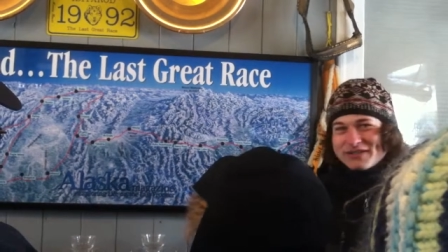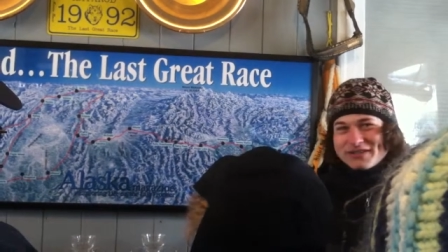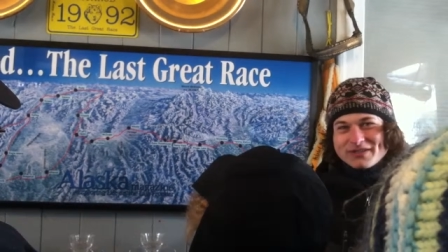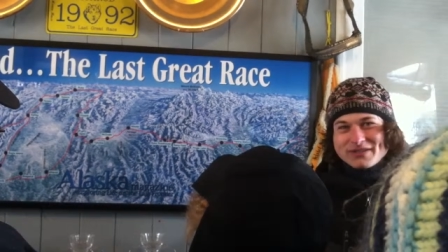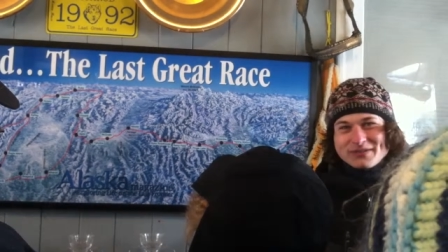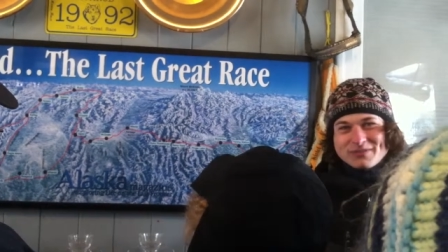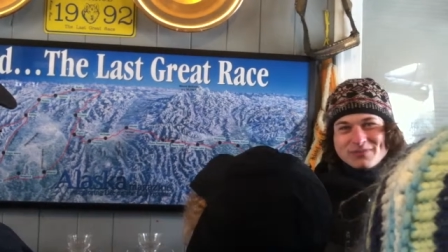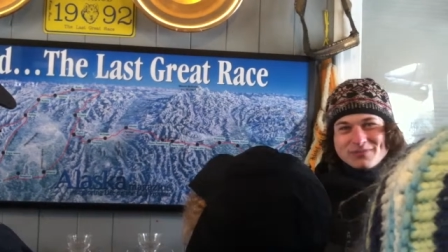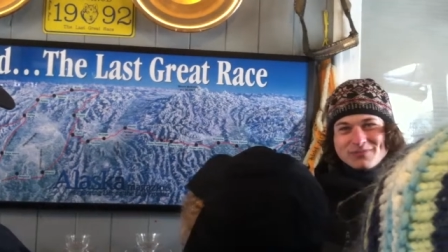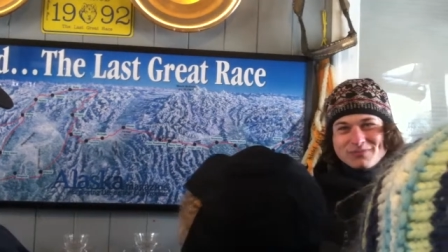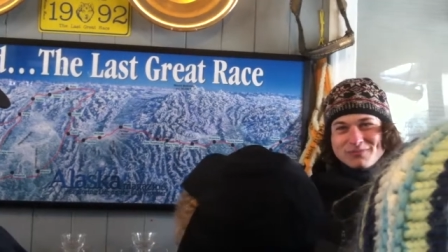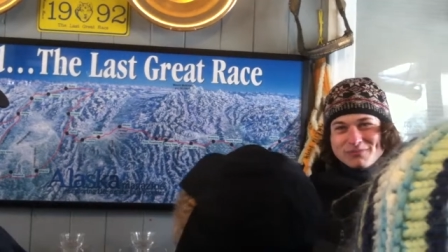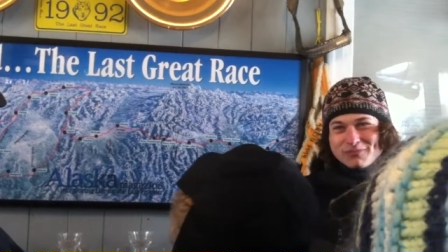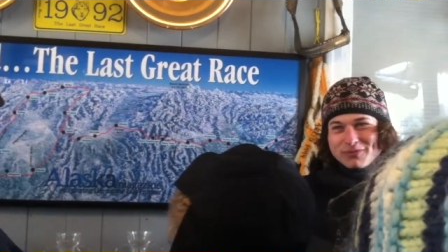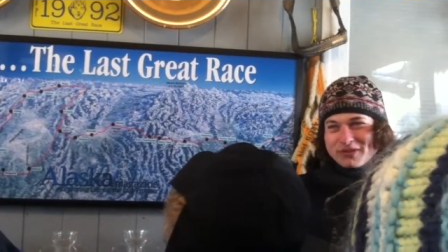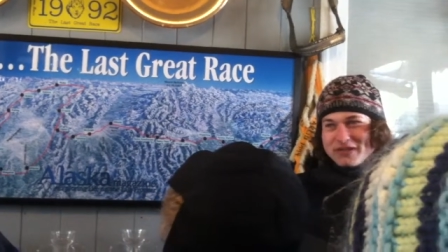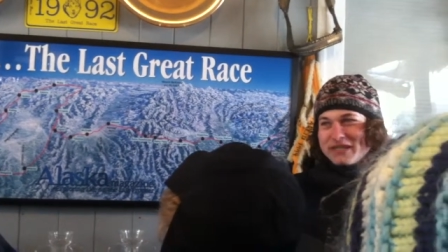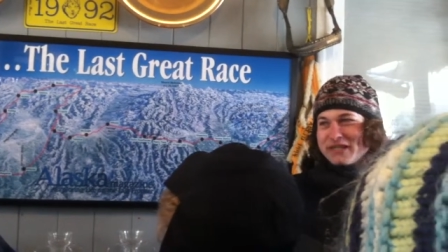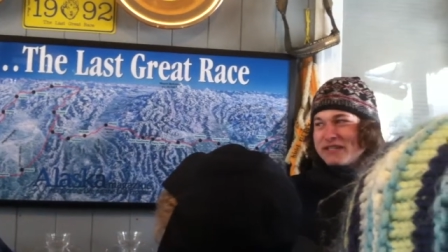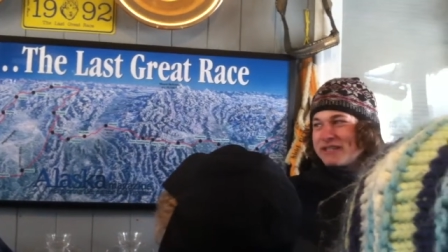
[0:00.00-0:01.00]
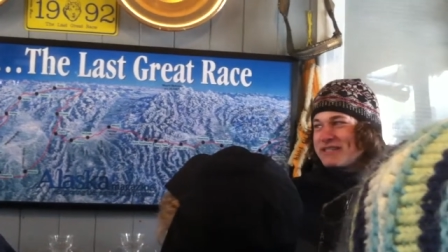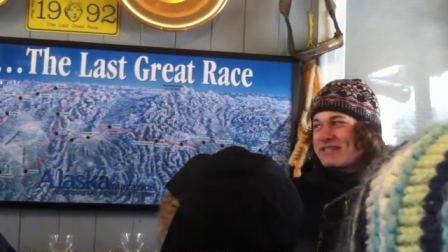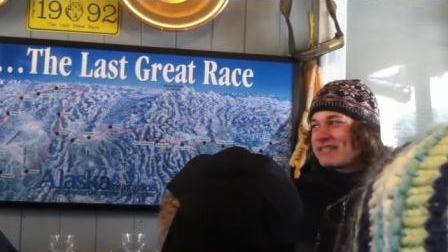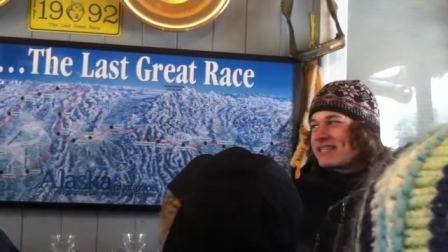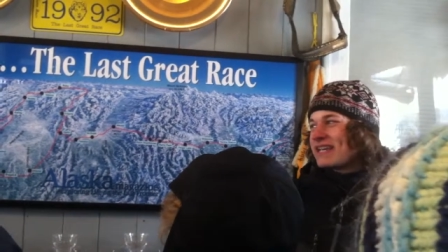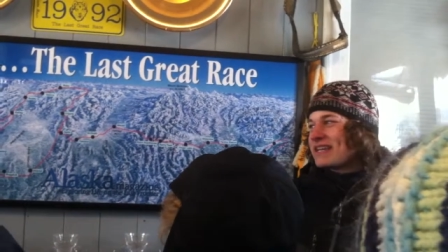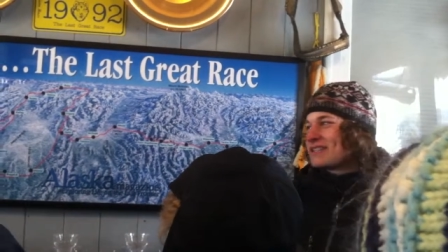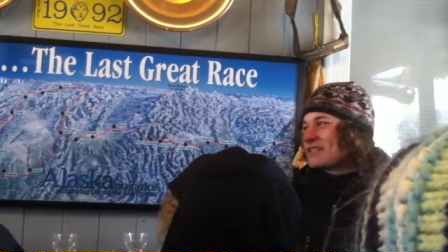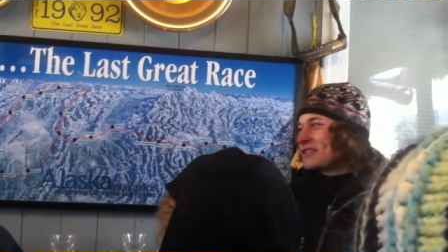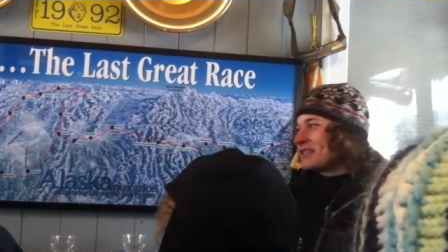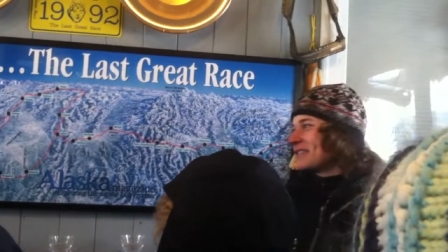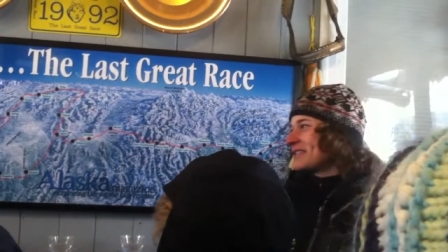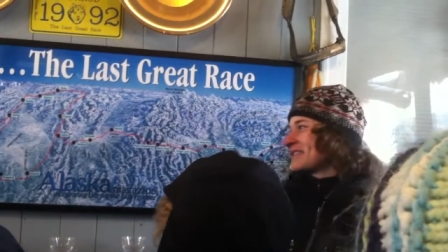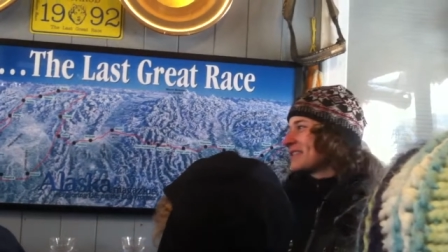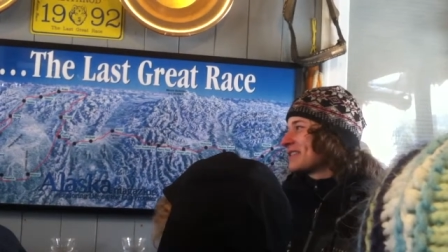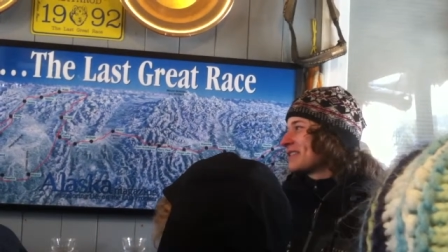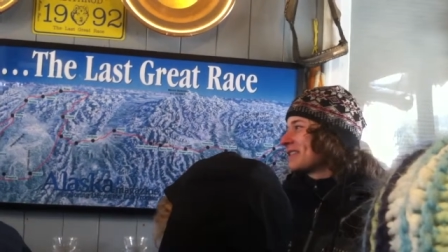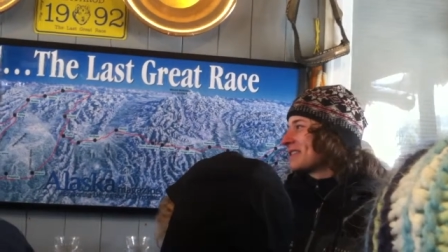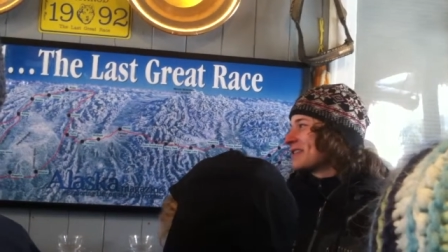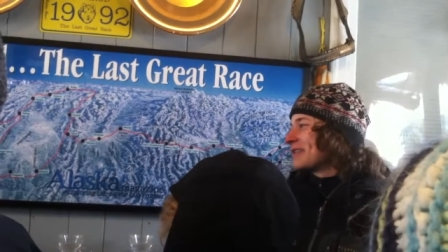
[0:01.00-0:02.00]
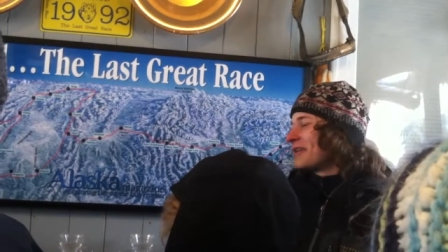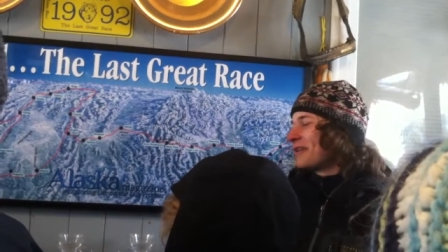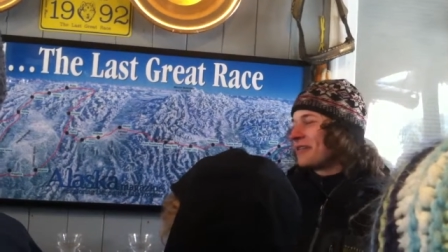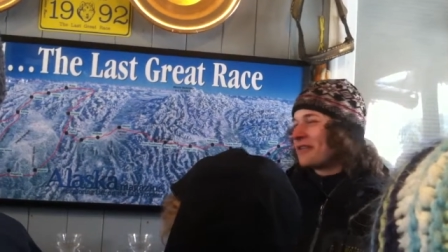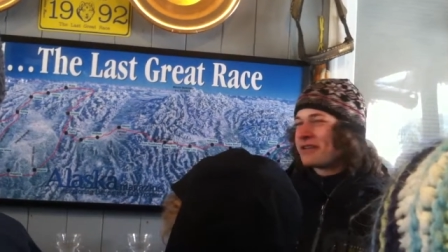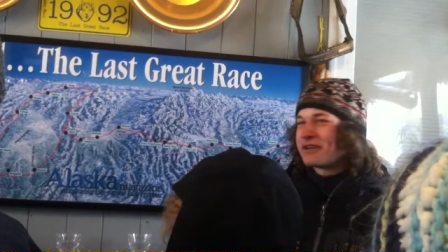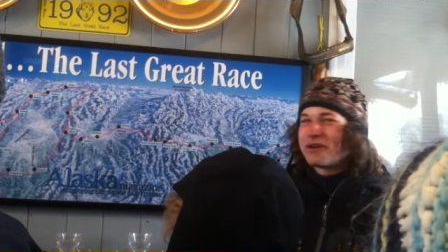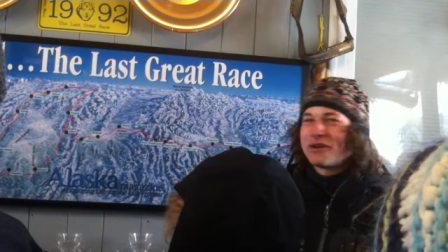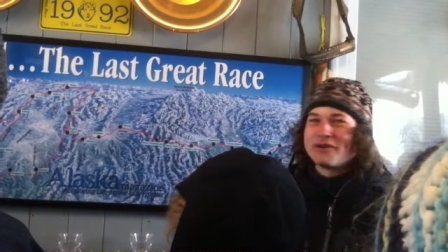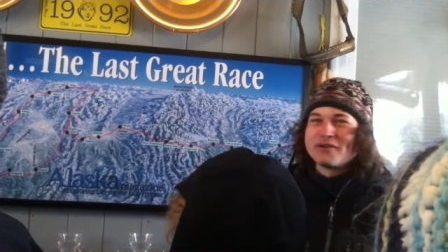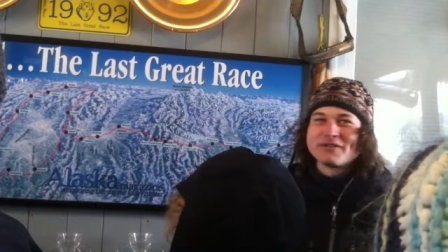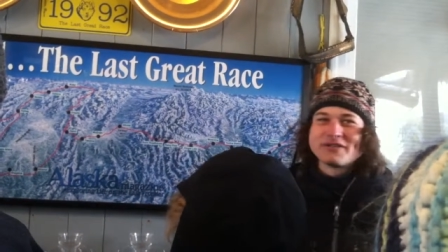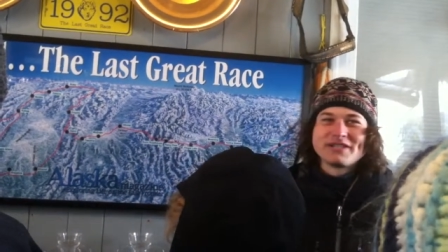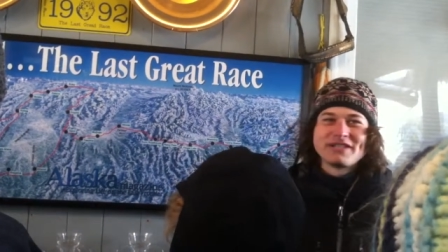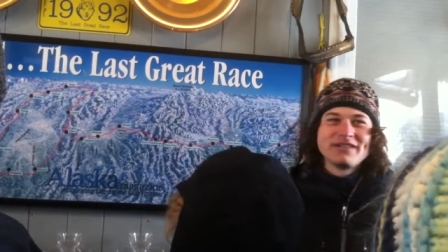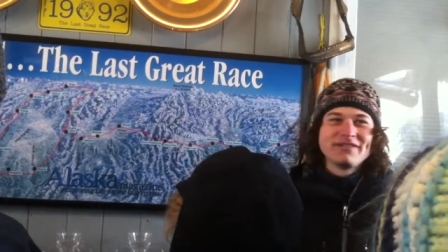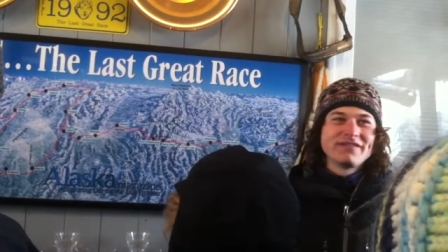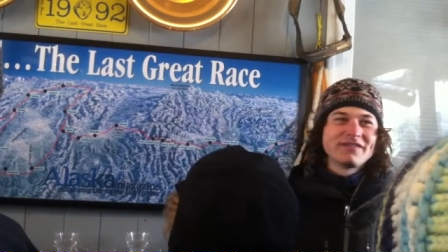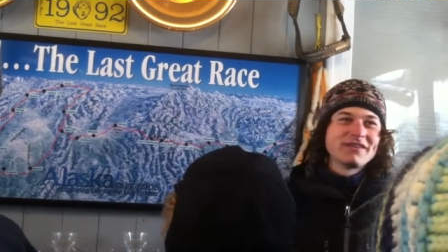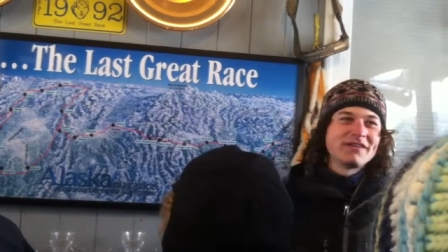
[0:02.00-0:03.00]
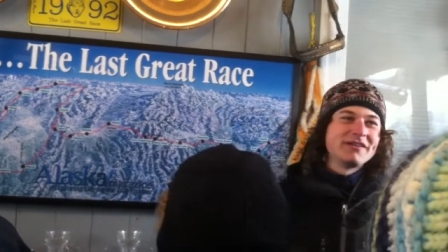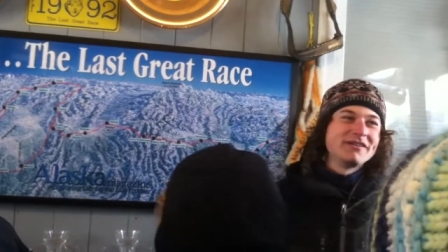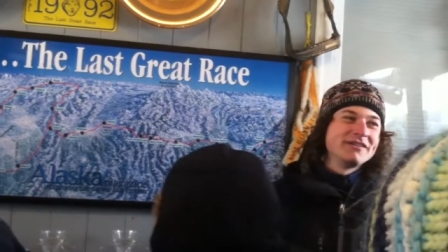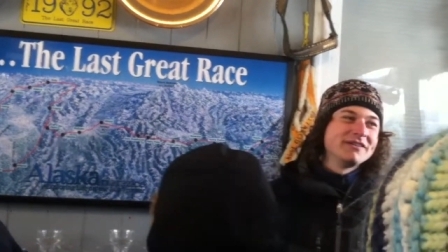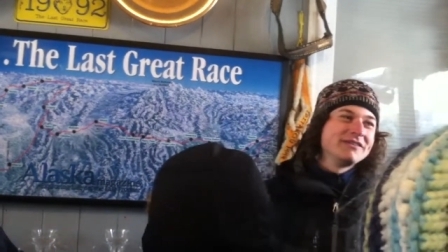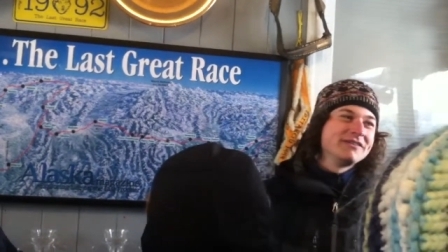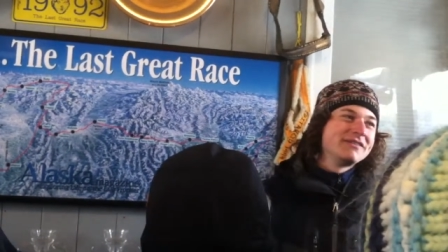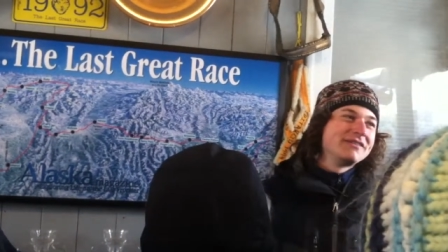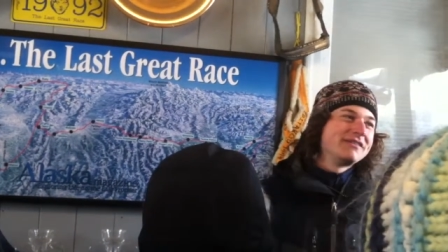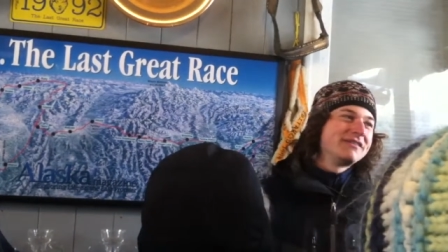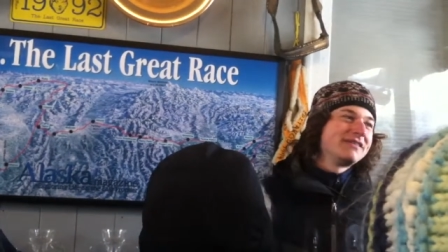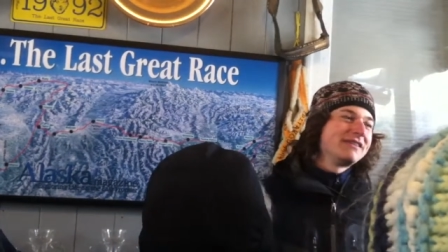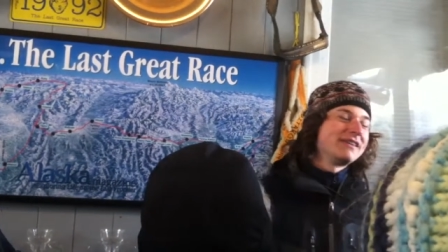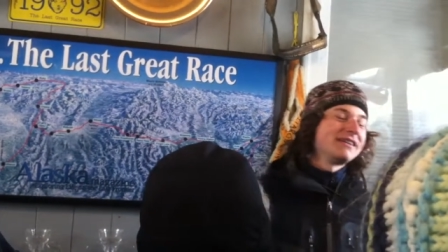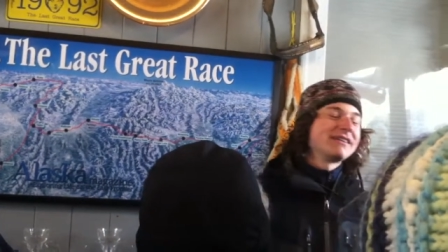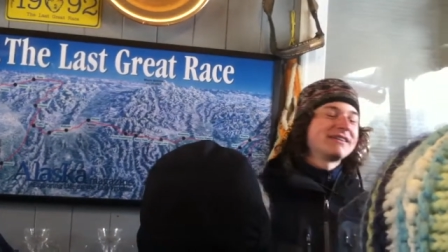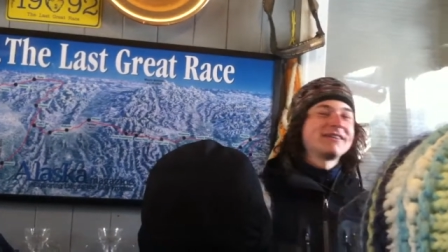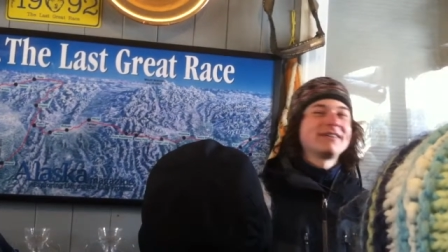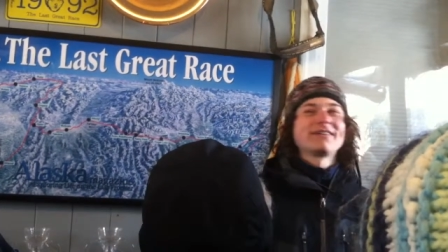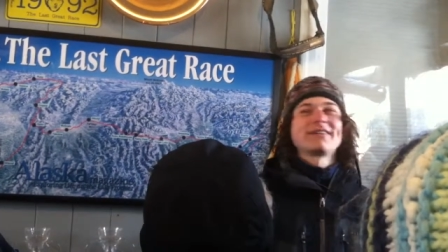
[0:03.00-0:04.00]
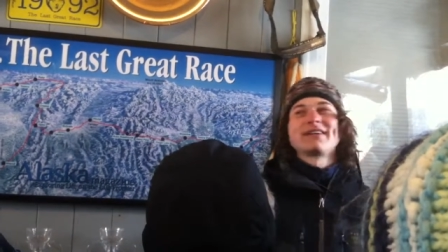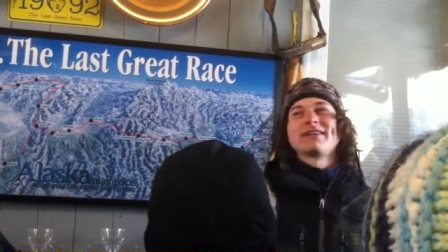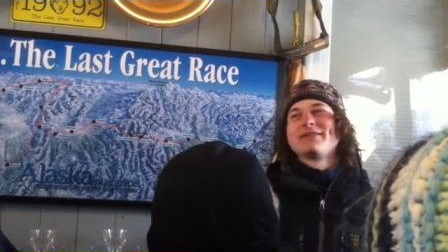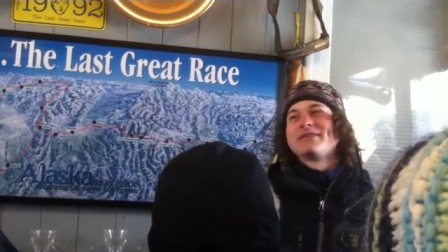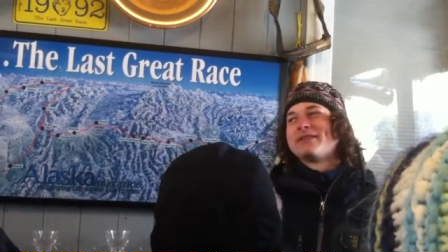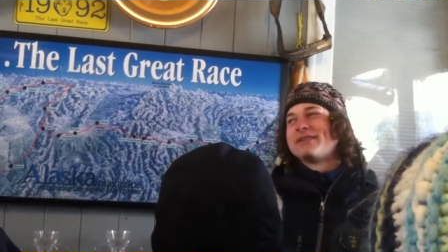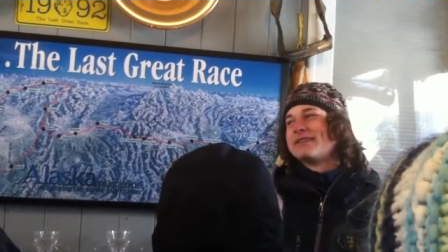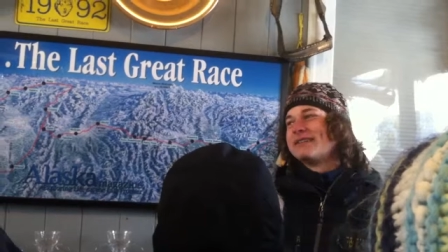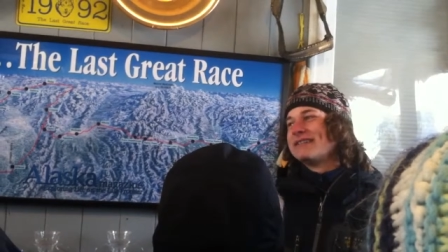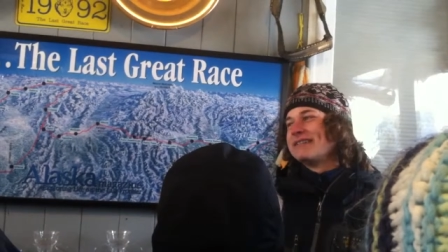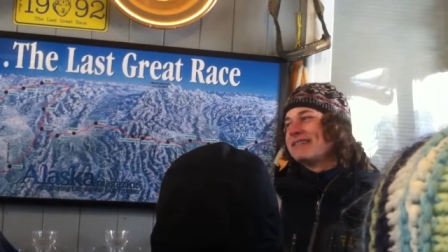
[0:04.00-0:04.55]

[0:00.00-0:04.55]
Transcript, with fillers: There's pretty hilly sections on the coast, even though you think, okay, well,